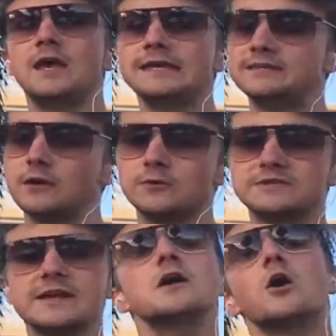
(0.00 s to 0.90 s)
He's
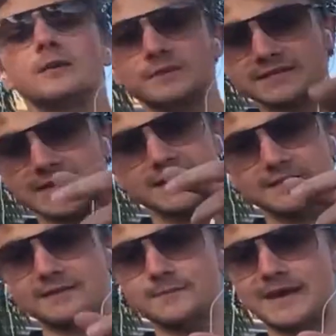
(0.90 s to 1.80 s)
always like, "Oh, I'm going to take you
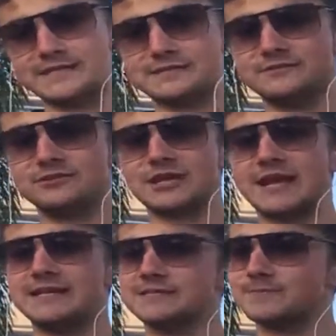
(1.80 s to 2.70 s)
to the best
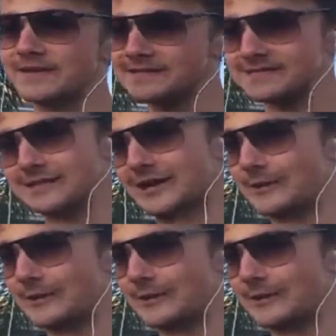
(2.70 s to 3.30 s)
Chinese place here.